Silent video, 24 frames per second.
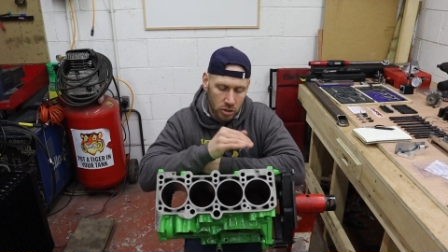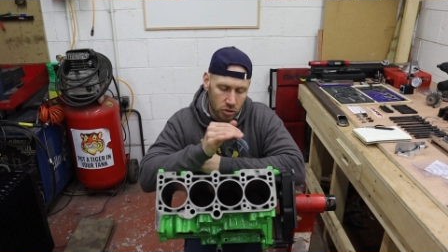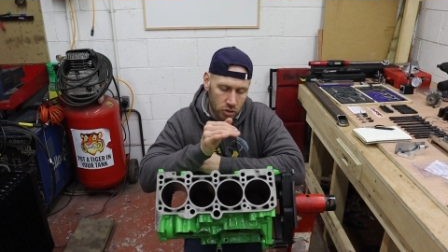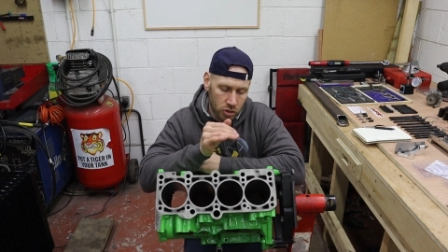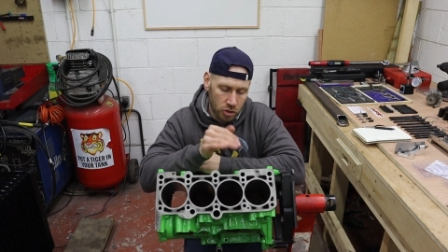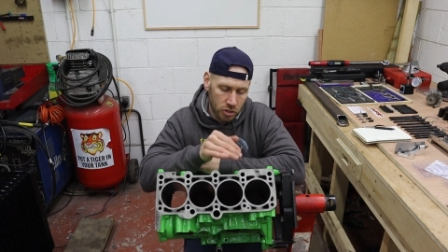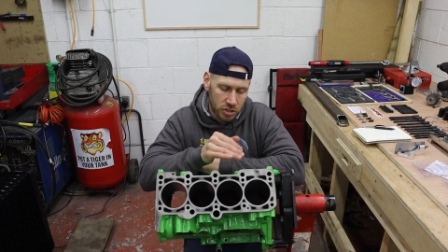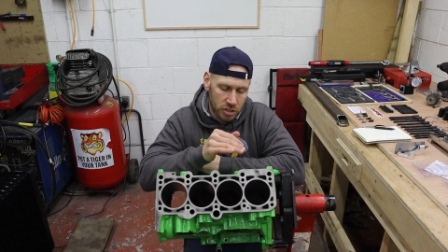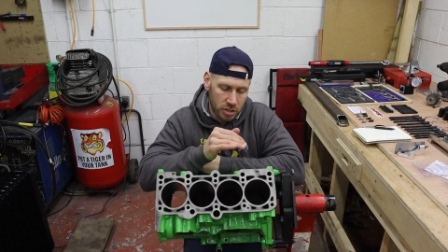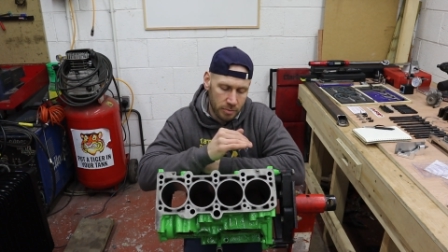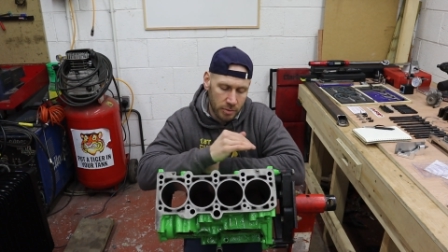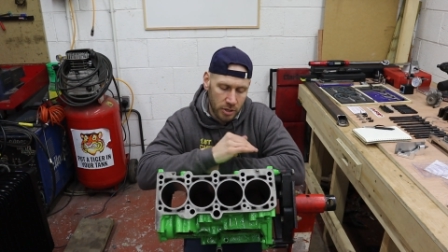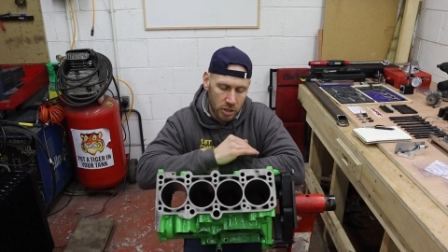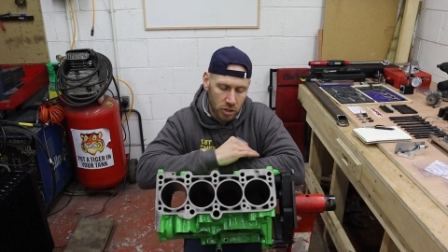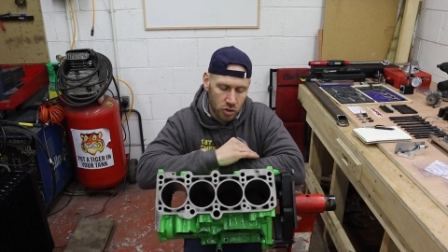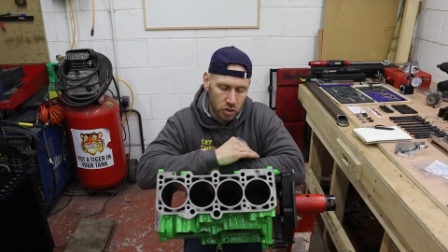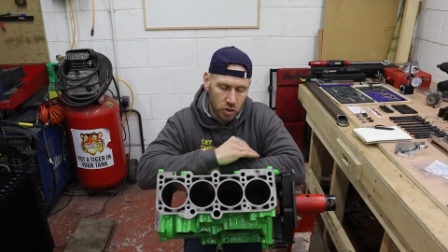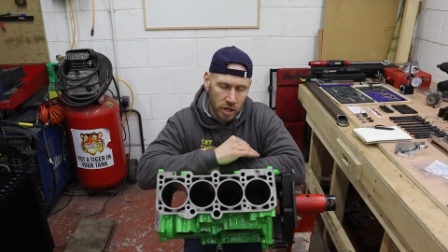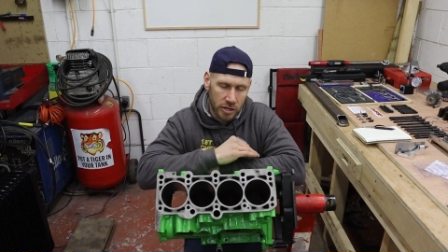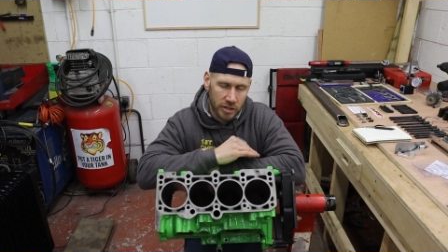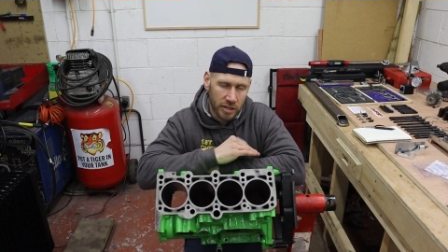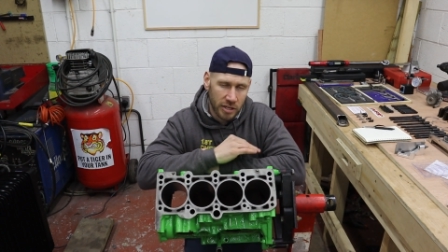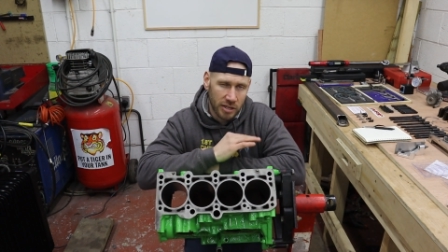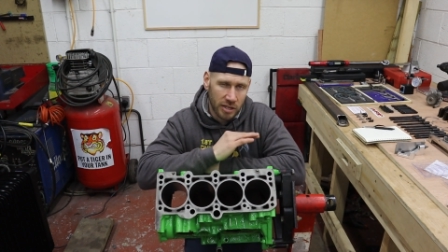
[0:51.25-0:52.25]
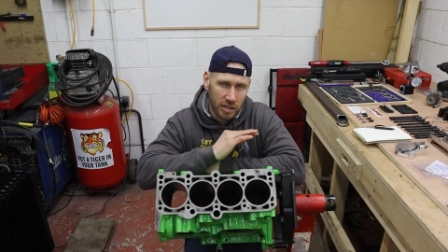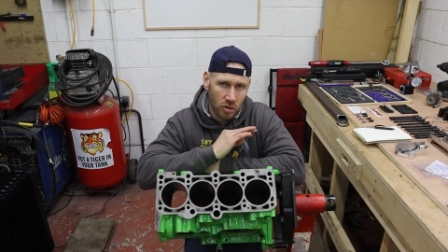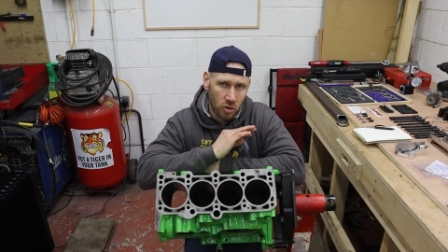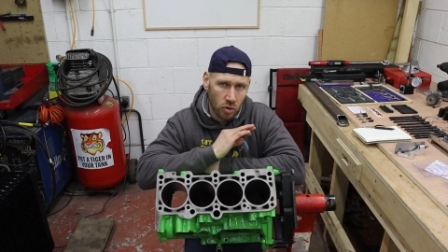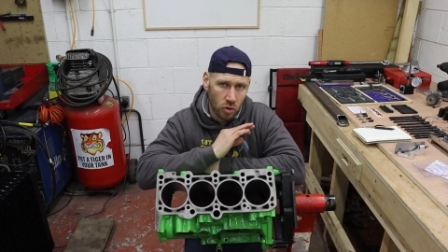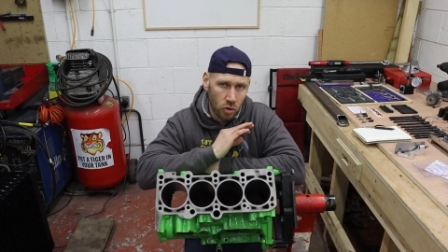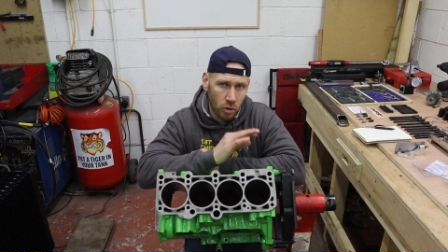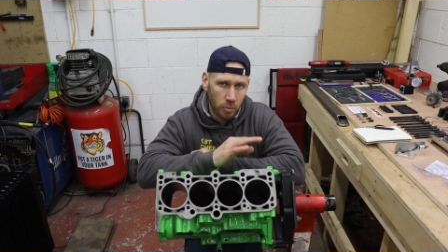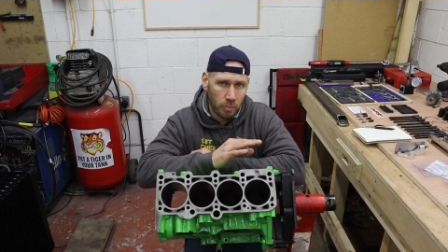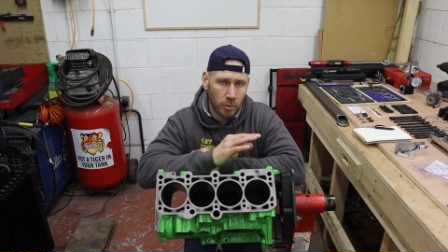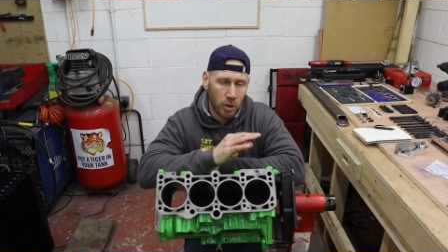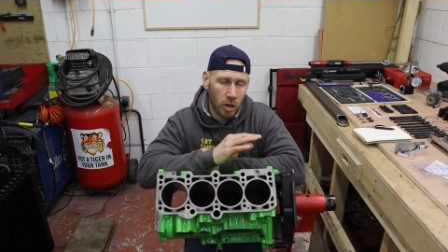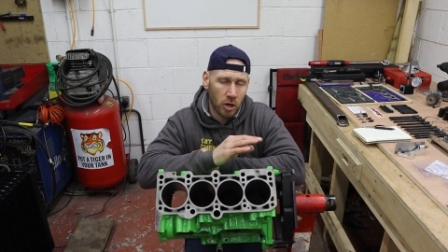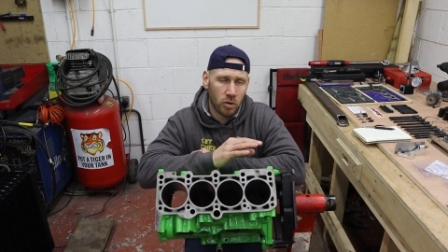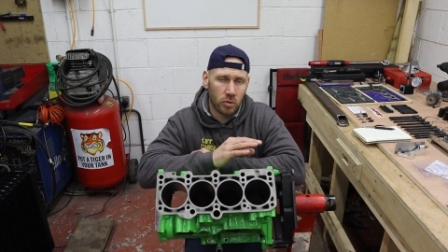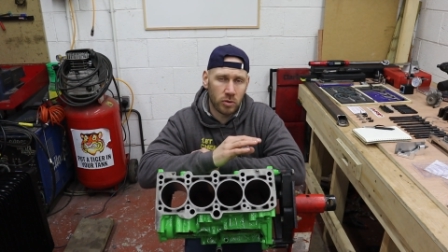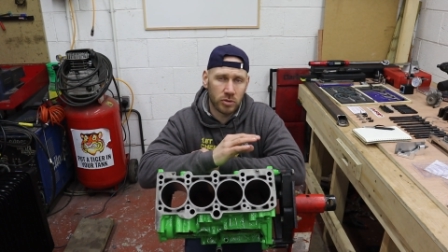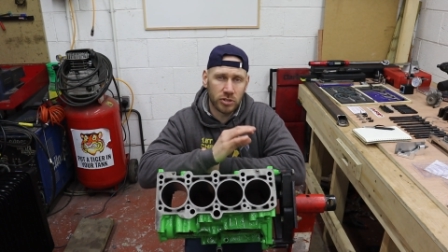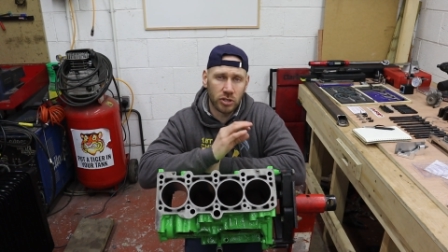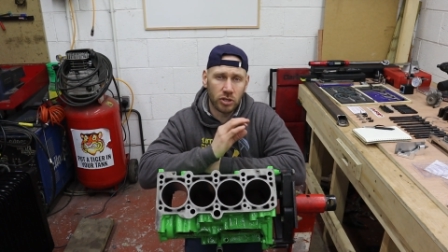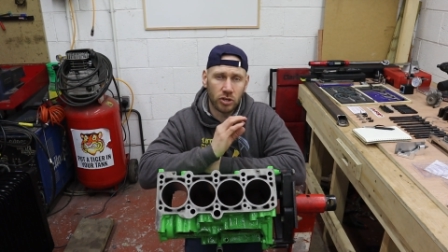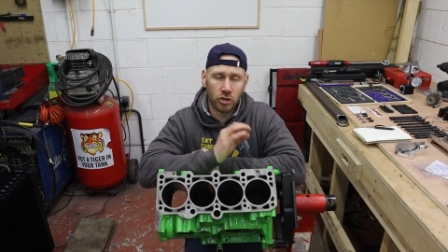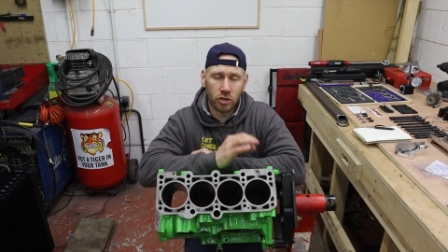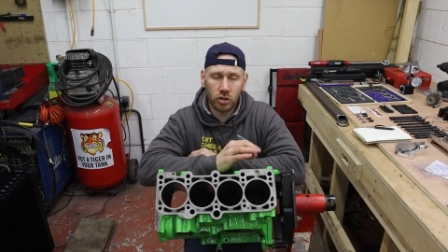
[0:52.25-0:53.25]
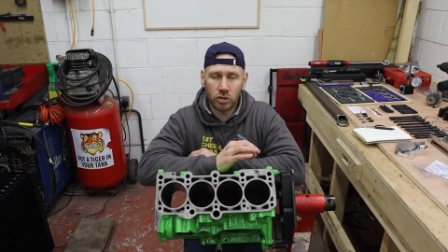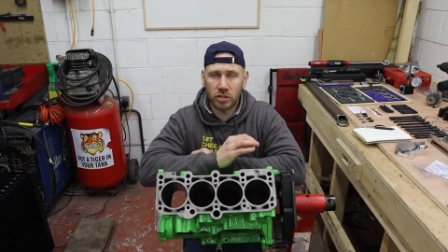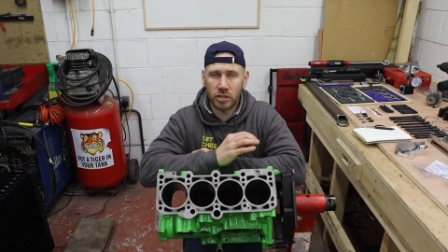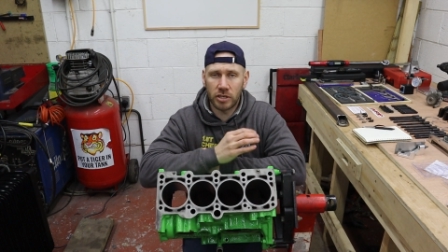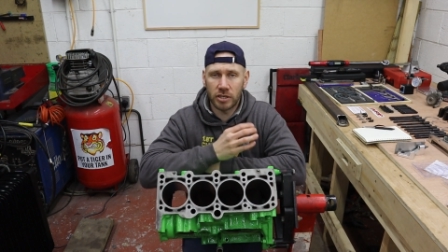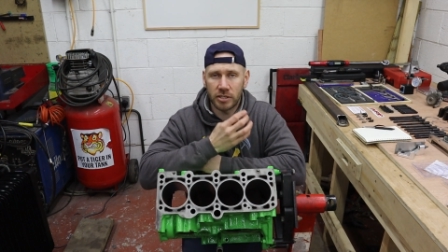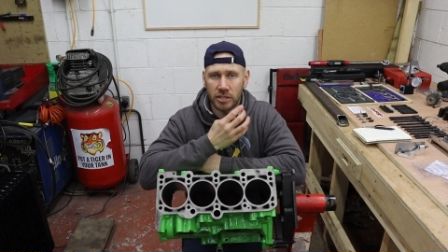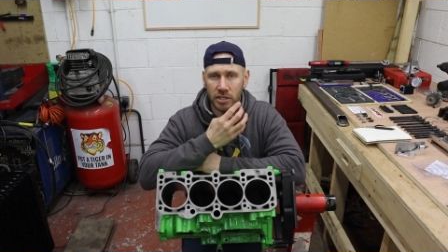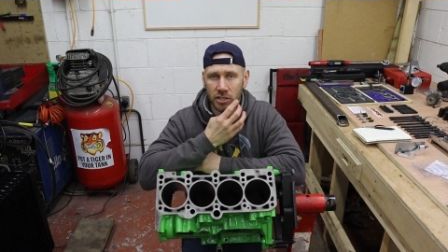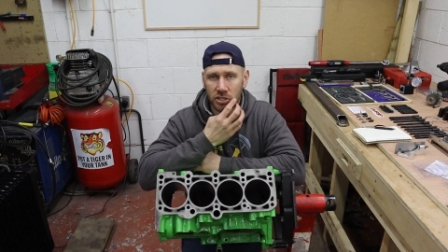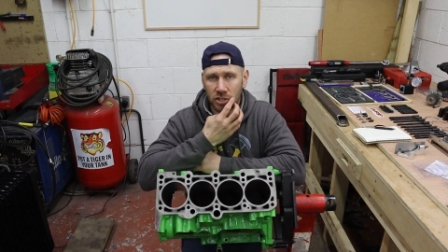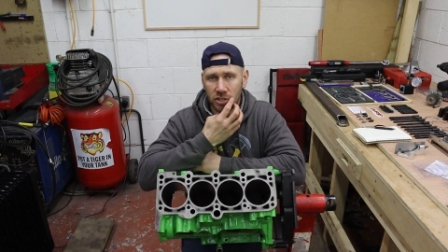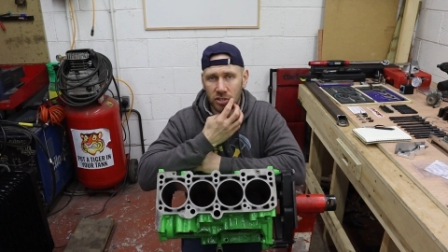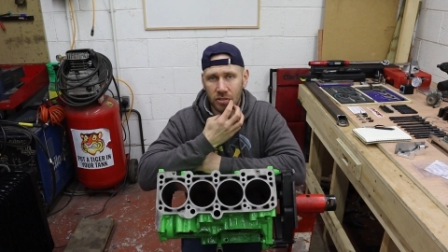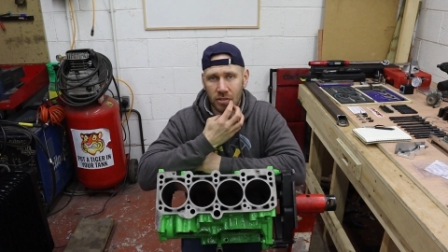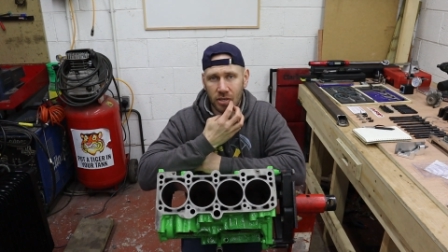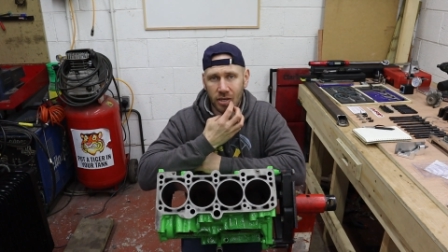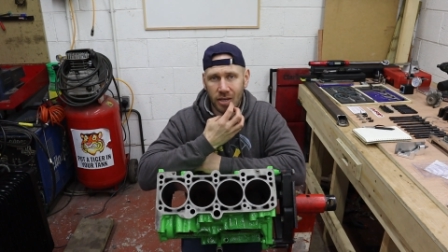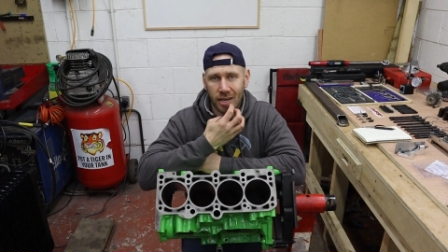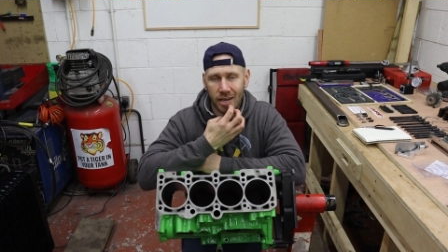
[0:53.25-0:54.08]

just to make sure that the whole block was in good condition